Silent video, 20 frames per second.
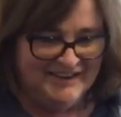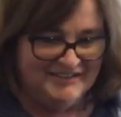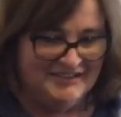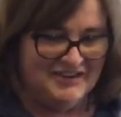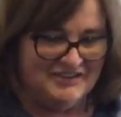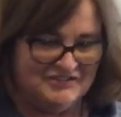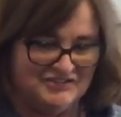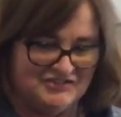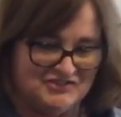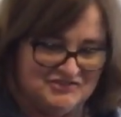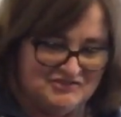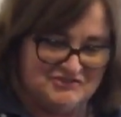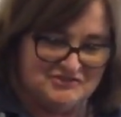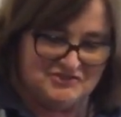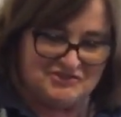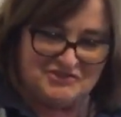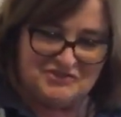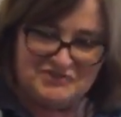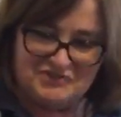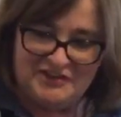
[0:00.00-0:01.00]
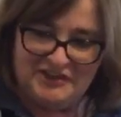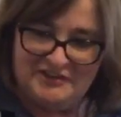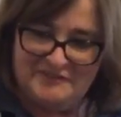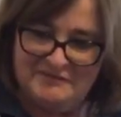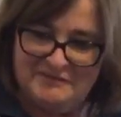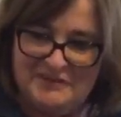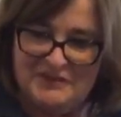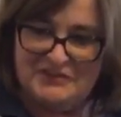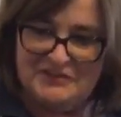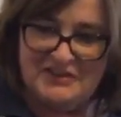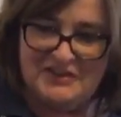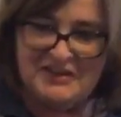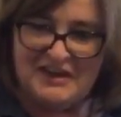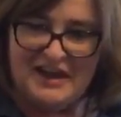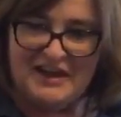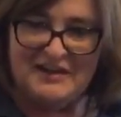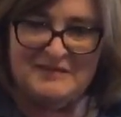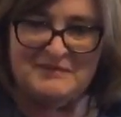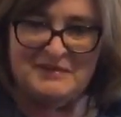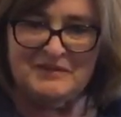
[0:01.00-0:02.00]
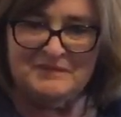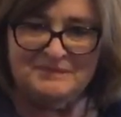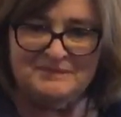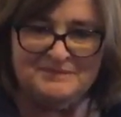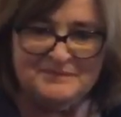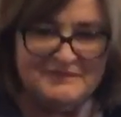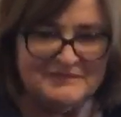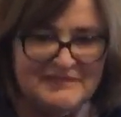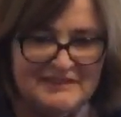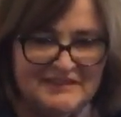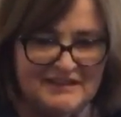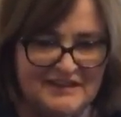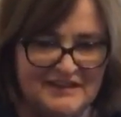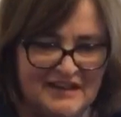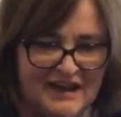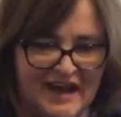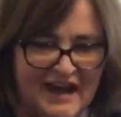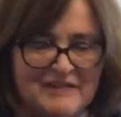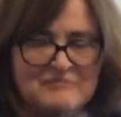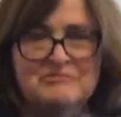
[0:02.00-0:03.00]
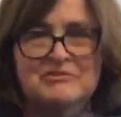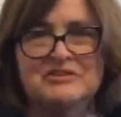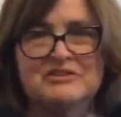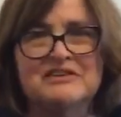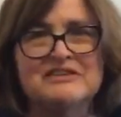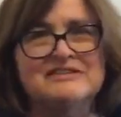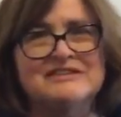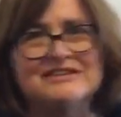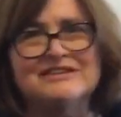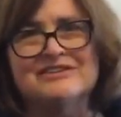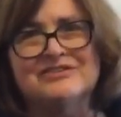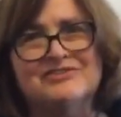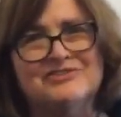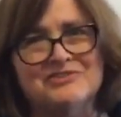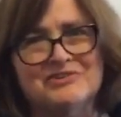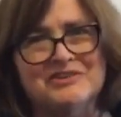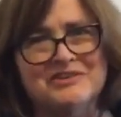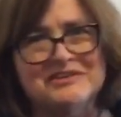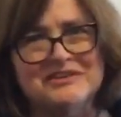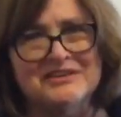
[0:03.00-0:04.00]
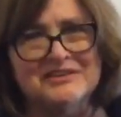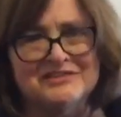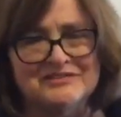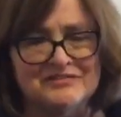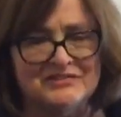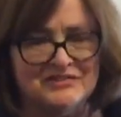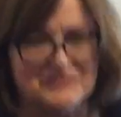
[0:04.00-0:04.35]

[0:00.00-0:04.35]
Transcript: That's a true story. But I mean, I really did enjoy the elephant